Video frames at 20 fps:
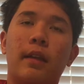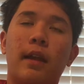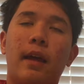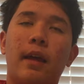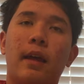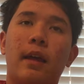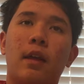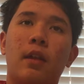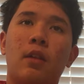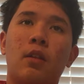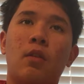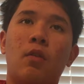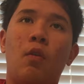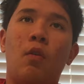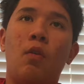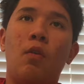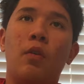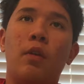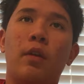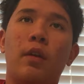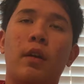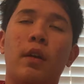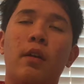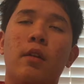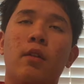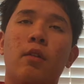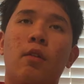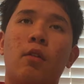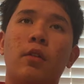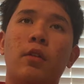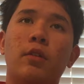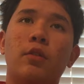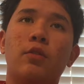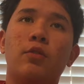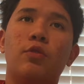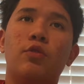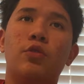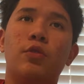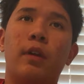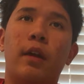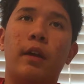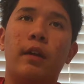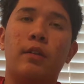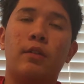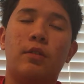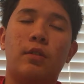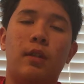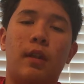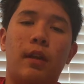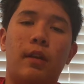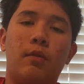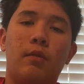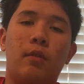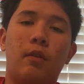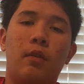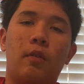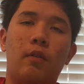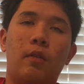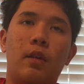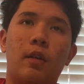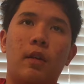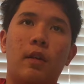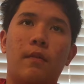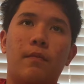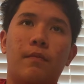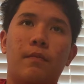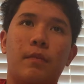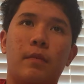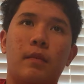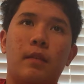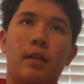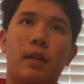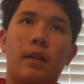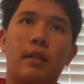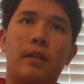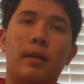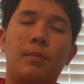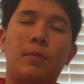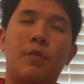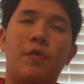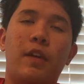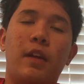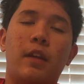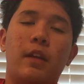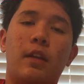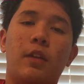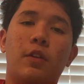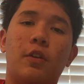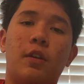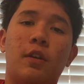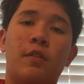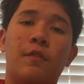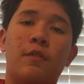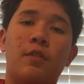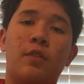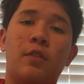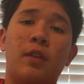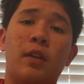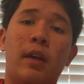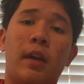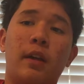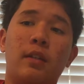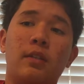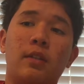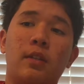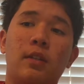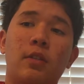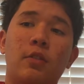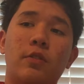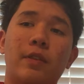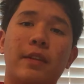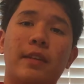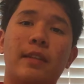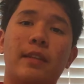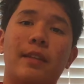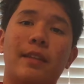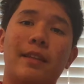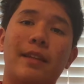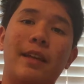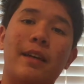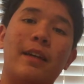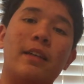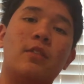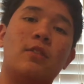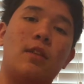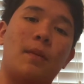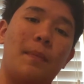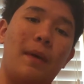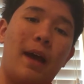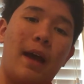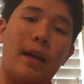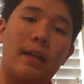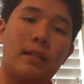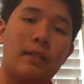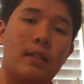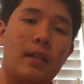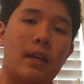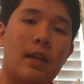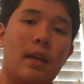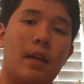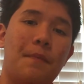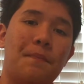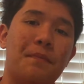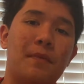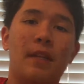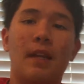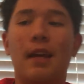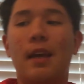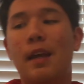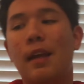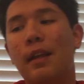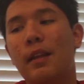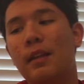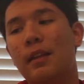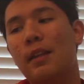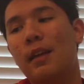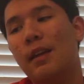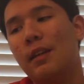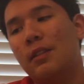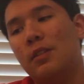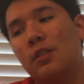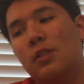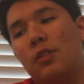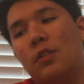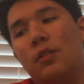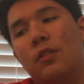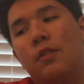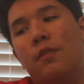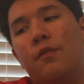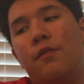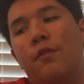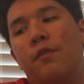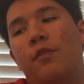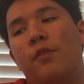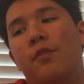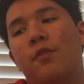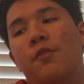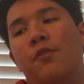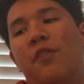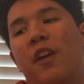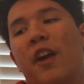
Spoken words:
that in order to try to attempt to find a cure to cancer, he tried to look into the past, and thus through